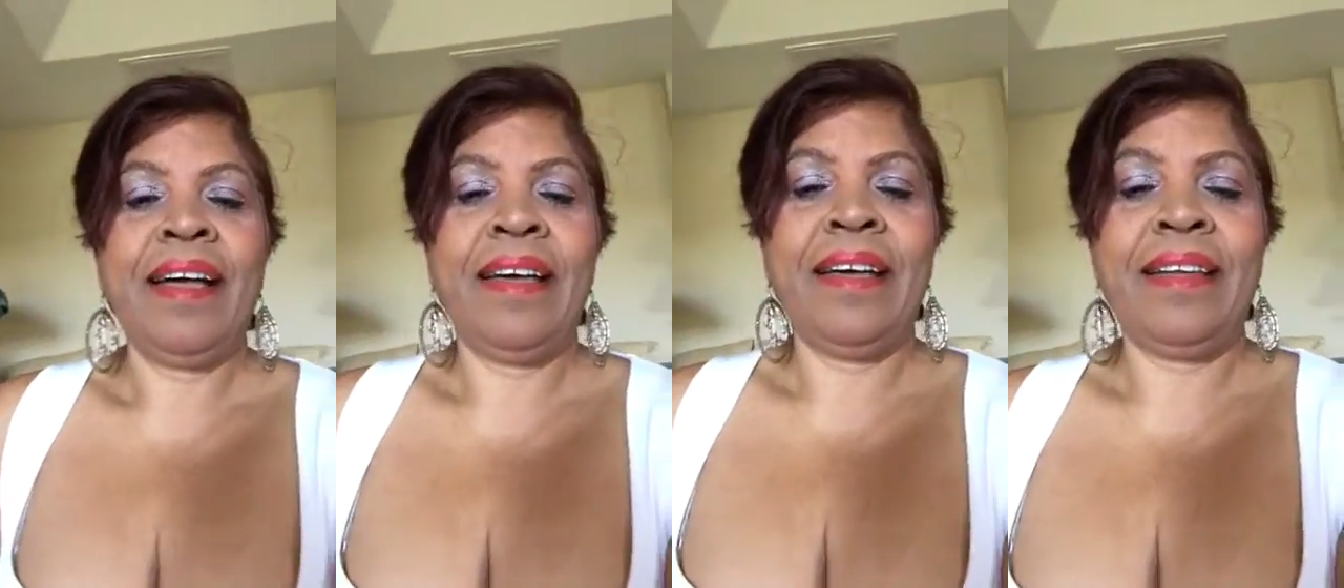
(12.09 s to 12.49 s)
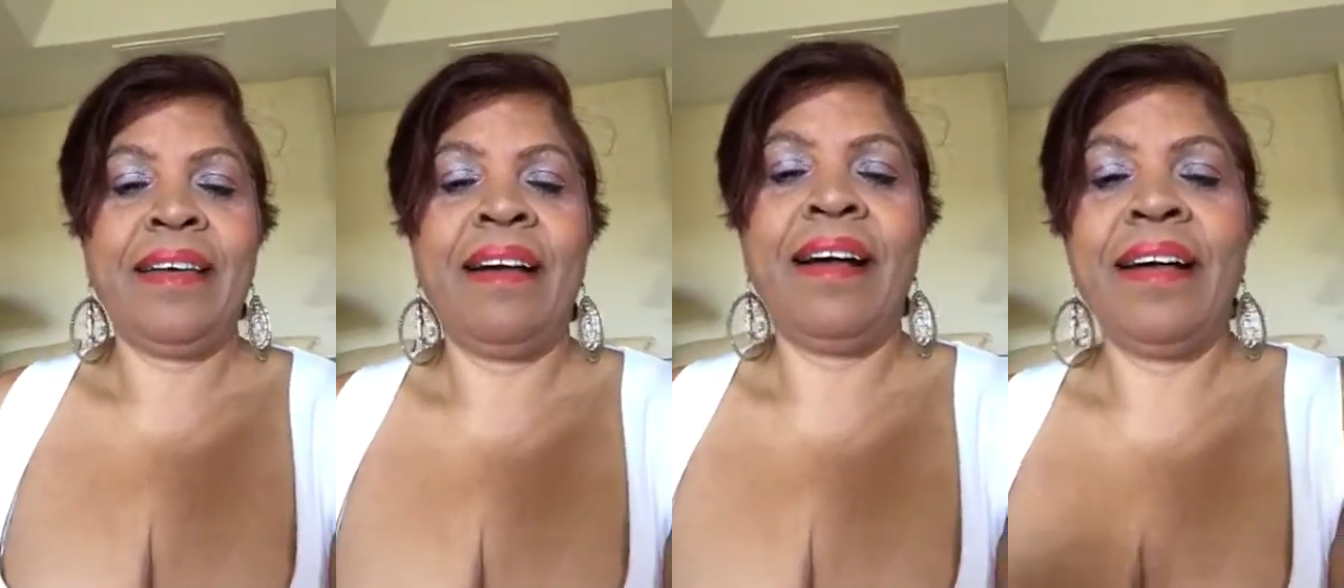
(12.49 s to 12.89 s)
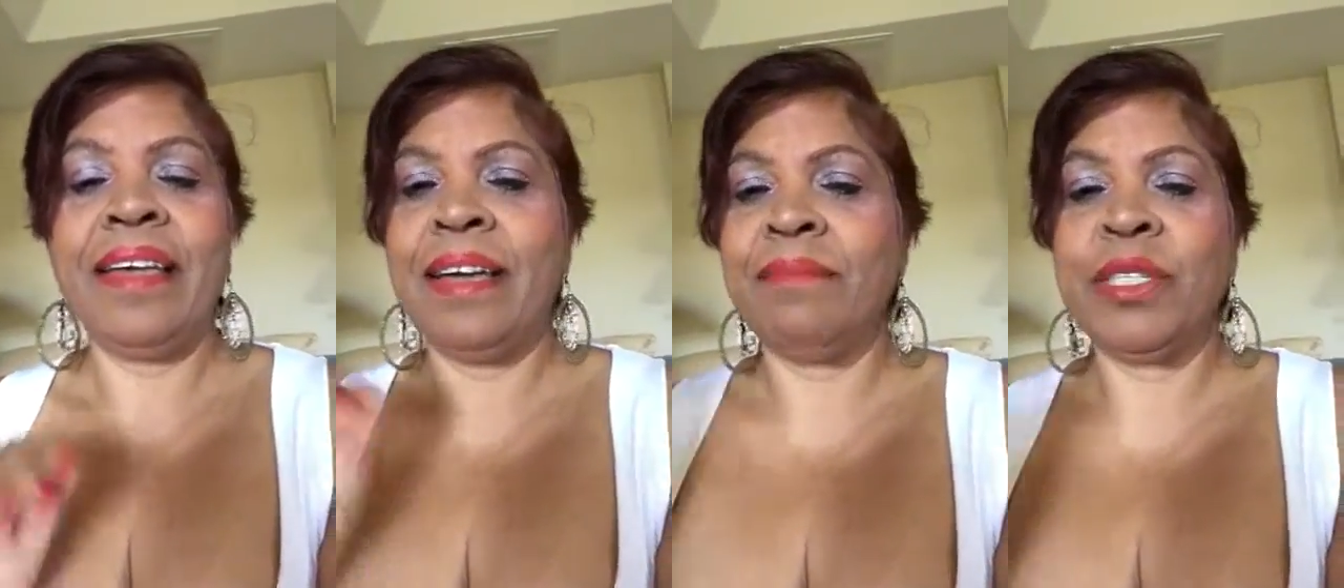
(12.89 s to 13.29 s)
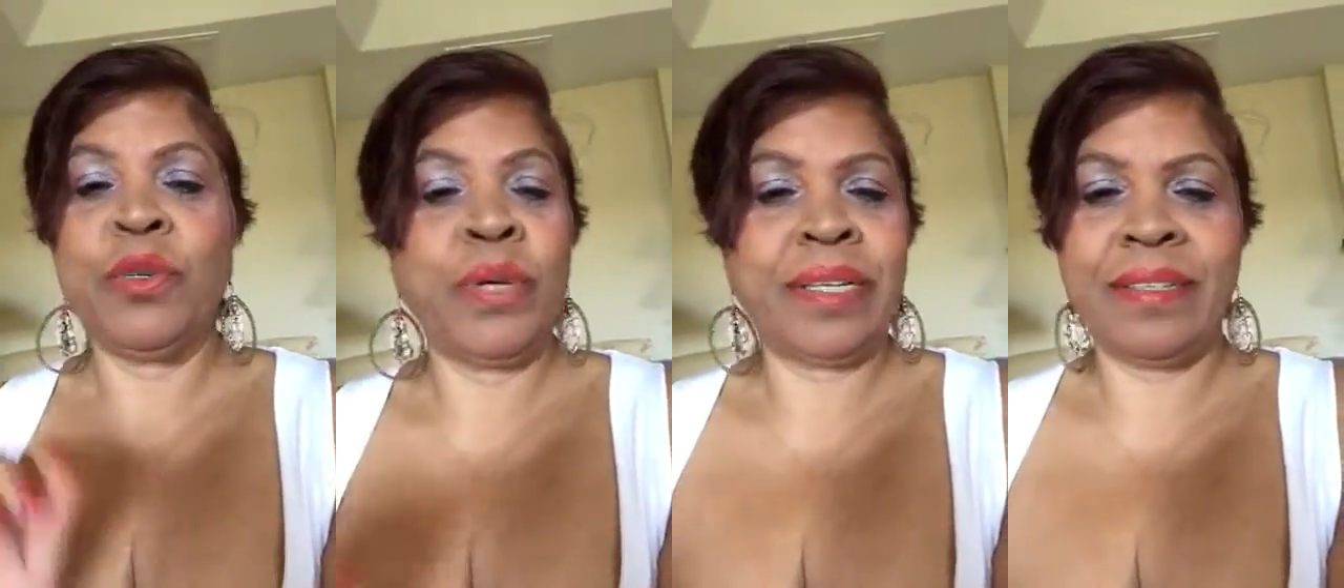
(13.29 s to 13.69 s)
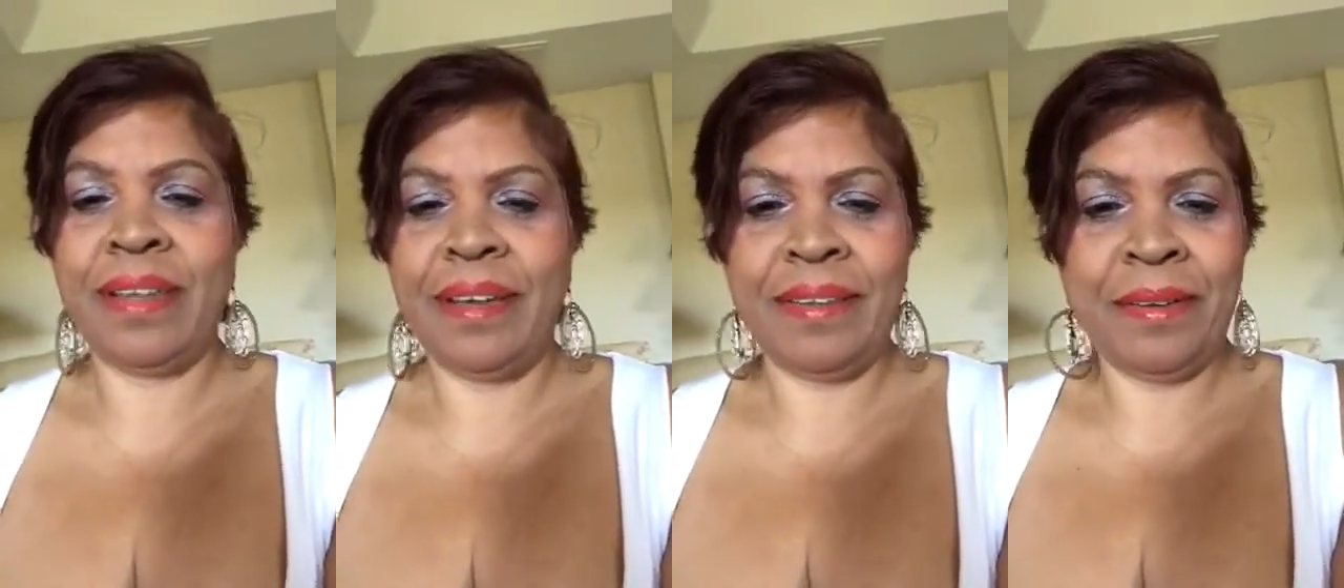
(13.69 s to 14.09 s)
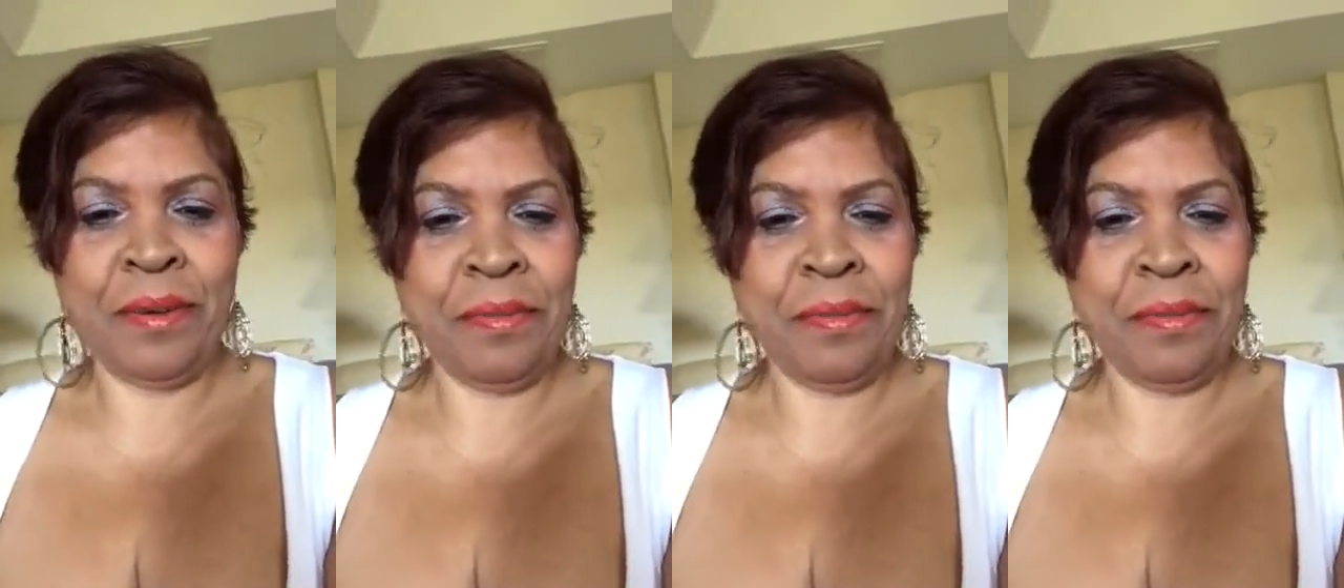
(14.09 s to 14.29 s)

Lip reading: And I am so excited.